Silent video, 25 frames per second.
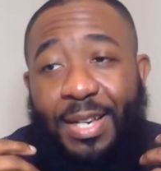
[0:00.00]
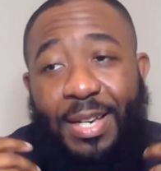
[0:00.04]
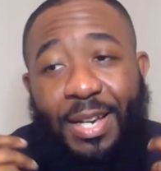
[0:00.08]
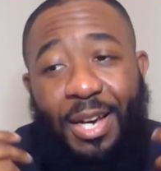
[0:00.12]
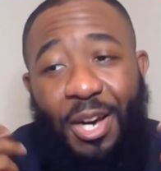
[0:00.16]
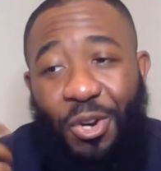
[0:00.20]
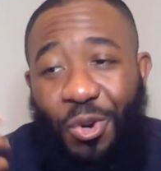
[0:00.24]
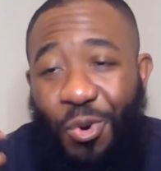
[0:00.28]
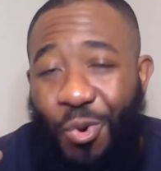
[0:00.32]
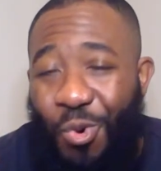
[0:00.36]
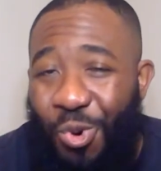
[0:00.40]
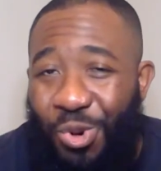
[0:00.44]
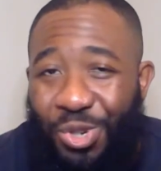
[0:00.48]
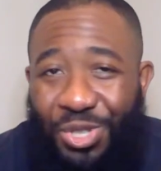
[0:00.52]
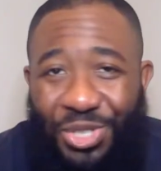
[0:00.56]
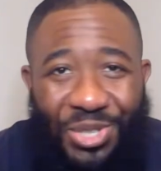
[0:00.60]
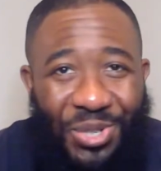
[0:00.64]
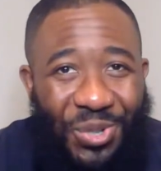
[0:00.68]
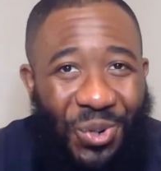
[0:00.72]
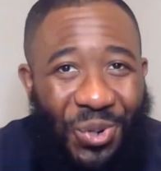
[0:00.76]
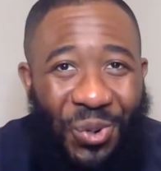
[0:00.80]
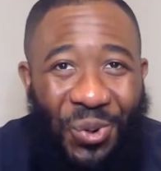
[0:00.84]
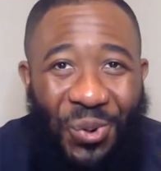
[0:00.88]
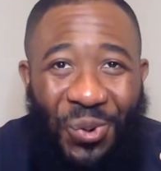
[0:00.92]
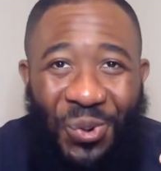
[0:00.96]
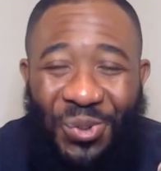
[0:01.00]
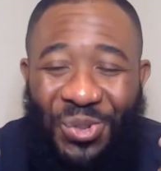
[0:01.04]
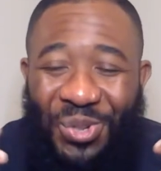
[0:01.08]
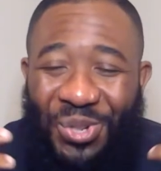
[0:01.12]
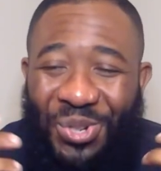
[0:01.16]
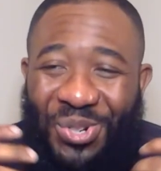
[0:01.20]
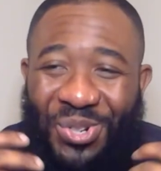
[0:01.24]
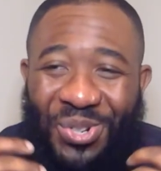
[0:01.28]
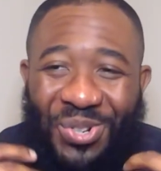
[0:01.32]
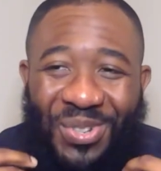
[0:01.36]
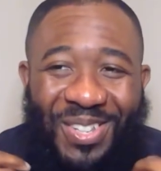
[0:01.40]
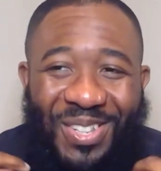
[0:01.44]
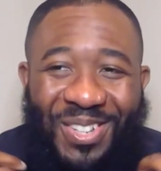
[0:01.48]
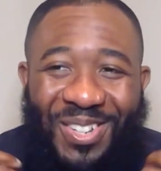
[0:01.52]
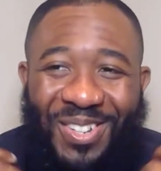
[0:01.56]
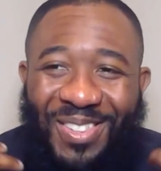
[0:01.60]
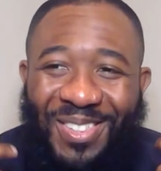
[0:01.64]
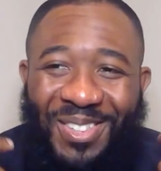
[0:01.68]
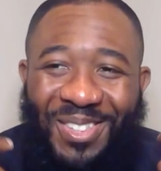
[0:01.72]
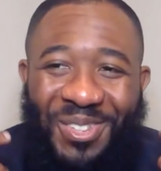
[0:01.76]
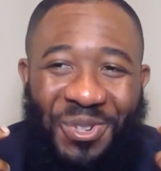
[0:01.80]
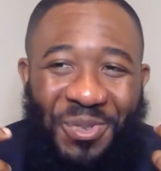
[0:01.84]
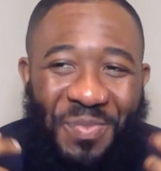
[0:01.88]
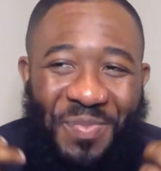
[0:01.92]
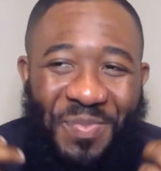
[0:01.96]
Of course, they're older. They're a
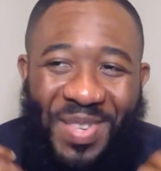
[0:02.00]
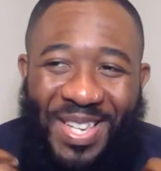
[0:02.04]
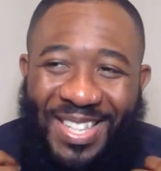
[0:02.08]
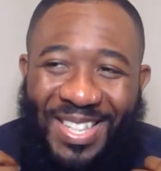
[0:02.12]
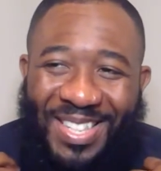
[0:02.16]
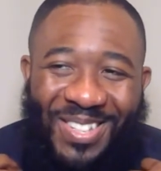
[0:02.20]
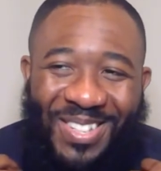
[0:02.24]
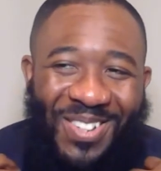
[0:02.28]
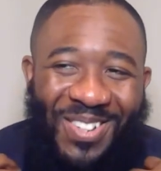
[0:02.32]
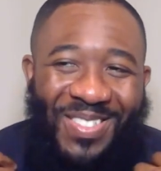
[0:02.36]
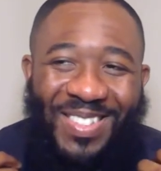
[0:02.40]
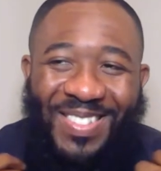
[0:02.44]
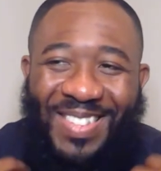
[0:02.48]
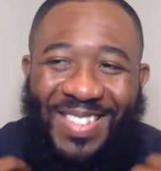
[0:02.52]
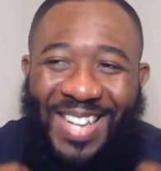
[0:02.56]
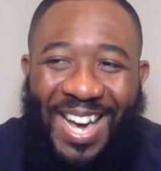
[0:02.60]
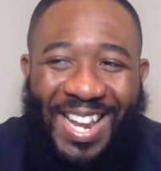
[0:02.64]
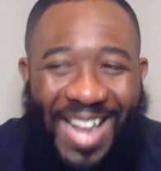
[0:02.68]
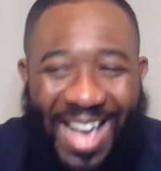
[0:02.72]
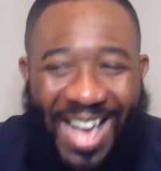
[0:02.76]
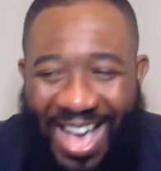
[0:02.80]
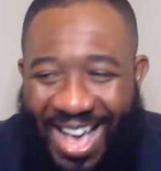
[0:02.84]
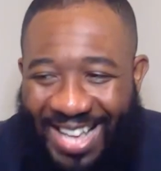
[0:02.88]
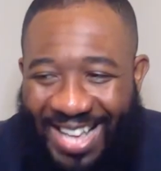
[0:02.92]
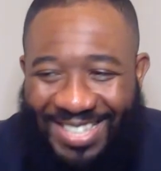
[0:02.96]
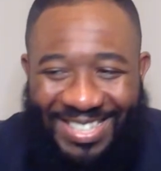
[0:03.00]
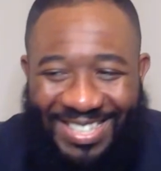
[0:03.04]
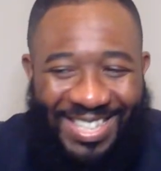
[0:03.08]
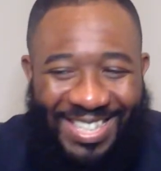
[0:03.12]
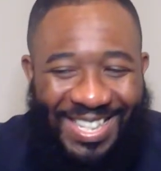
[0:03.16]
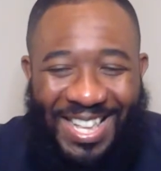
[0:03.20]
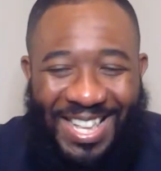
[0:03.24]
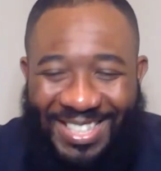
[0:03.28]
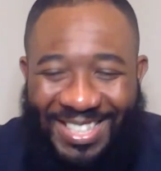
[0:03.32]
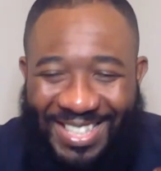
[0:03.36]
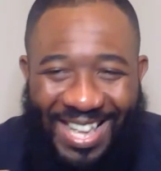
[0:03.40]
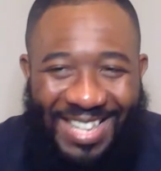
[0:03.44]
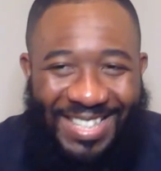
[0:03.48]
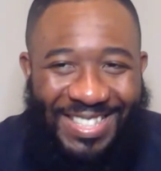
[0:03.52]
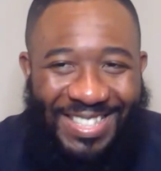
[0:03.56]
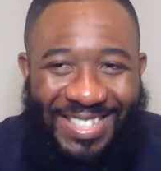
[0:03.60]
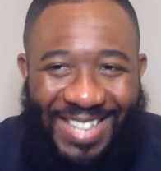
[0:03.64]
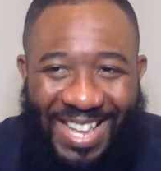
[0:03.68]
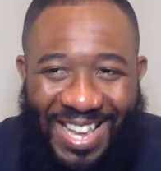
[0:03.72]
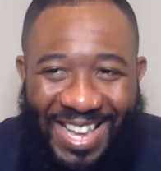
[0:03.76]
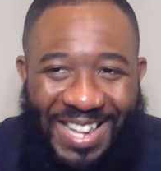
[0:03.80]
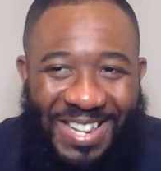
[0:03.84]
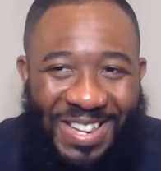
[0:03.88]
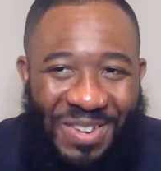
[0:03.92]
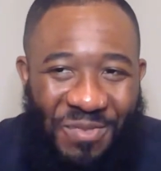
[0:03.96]
little bit, you know, they're not as as, as
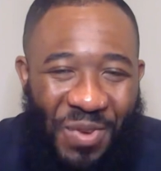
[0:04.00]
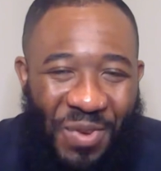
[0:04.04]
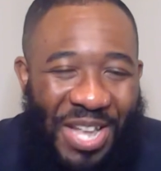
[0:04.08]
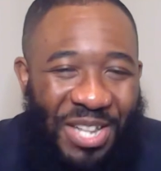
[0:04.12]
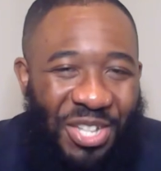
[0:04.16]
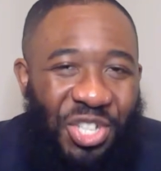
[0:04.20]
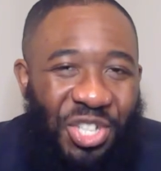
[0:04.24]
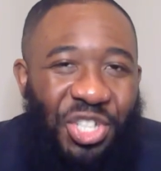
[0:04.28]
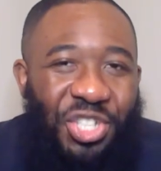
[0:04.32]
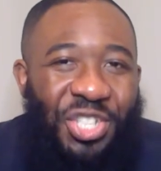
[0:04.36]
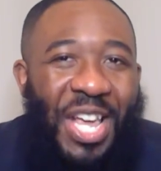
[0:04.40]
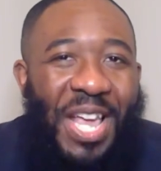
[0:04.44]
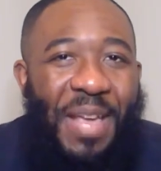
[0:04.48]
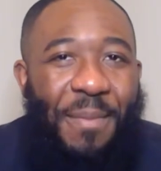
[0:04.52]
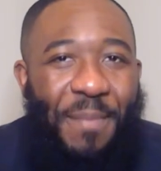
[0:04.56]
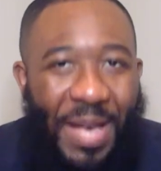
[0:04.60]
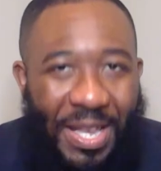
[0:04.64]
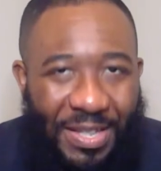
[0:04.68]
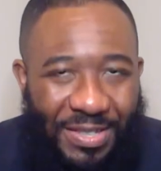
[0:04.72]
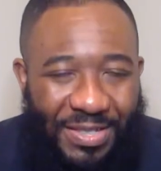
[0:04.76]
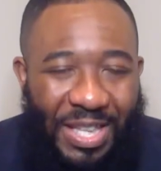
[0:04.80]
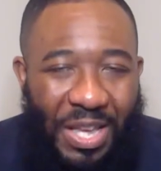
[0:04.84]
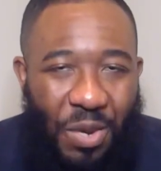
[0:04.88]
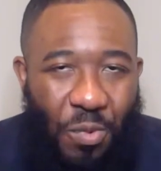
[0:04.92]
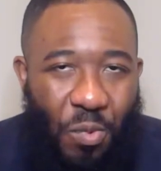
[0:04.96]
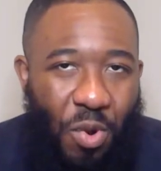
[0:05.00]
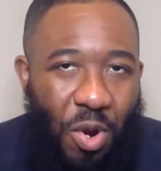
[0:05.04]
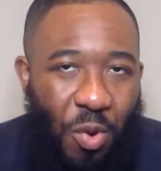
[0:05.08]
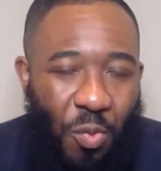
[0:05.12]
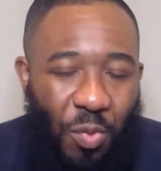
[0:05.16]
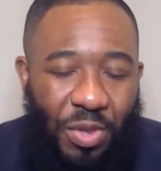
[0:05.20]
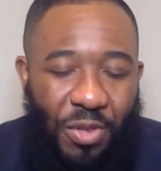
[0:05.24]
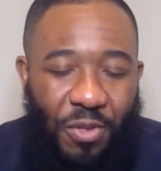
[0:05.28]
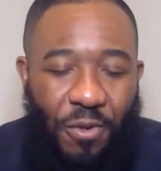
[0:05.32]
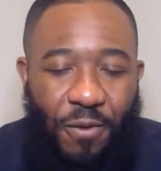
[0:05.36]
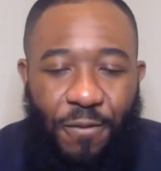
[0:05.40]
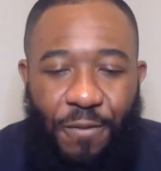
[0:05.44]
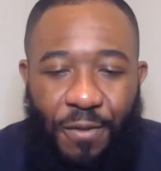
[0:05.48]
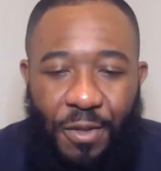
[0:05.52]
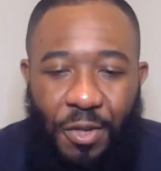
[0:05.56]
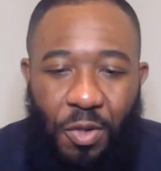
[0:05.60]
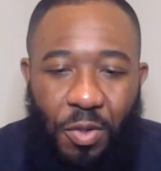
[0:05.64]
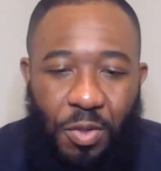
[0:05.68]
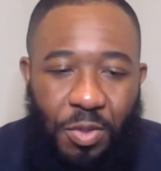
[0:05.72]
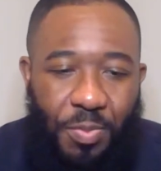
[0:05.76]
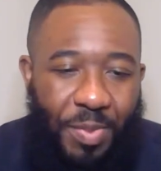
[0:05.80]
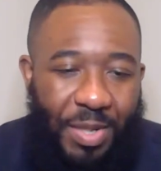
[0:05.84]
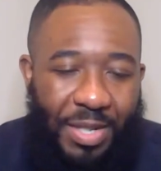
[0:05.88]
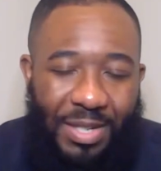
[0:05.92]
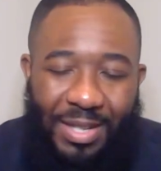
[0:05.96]
in, in shape as they were when they're
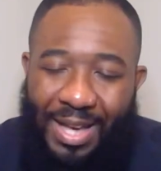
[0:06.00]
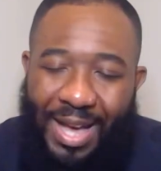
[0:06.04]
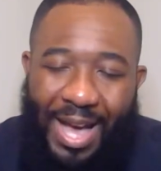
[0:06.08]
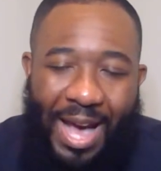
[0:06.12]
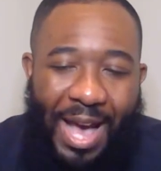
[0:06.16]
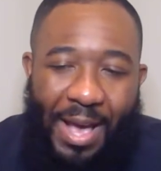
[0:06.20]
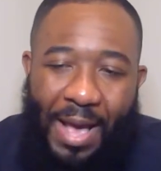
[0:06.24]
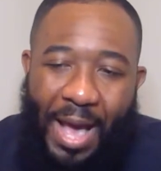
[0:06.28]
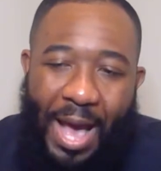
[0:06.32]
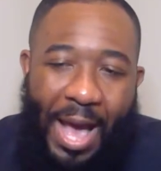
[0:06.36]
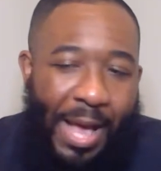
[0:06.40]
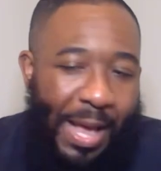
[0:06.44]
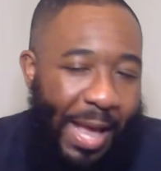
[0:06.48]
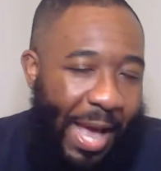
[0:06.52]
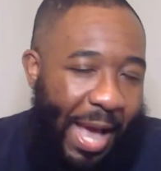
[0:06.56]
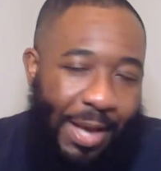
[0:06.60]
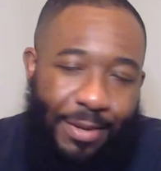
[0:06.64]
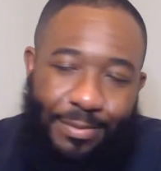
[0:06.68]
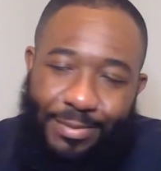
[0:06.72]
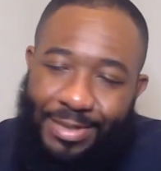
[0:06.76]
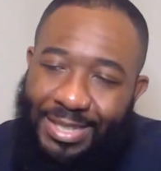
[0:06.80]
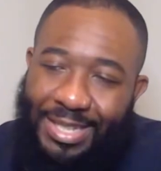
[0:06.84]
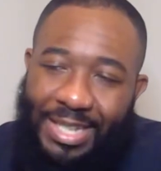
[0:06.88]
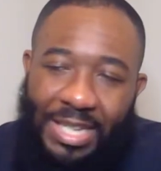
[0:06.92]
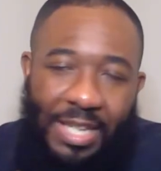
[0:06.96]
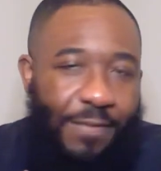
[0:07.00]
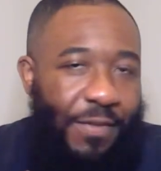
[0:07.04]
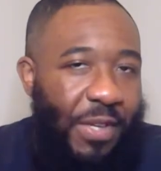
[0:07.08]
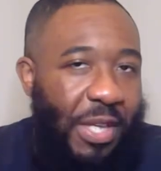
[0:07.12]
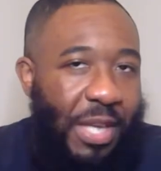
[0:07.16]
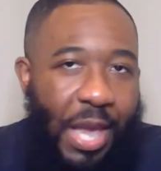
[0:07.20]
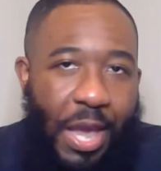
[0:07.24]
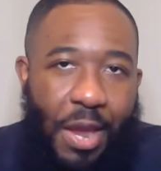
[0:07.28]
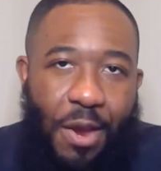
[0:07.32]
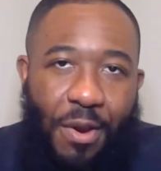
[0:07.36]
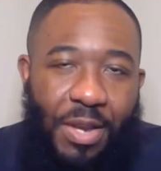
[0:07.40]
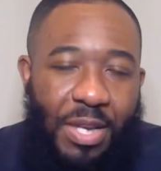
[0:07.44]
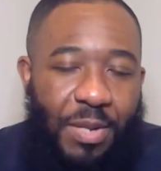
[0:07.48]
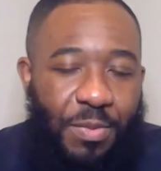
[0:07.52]
films. But I, I, I didn't even care.